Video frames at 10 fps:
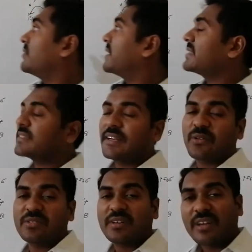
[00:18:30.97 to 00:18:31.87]
Whereas
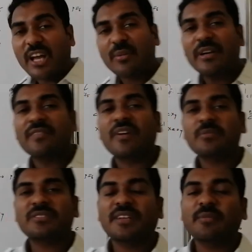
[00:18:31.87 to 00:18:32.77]
nitrogen normally
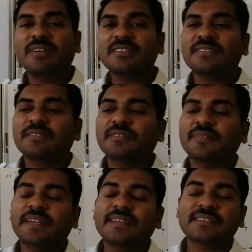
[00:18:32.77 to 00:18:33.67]
forms 3 bonds,
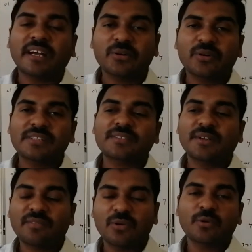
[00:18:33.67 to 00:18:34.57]
whereas on
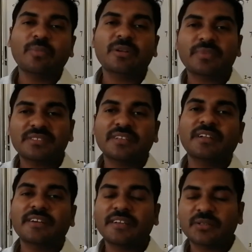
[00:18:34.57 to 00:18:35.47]
donation of lone pair
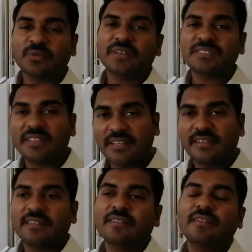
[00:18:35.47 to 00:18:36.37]
present on it towards the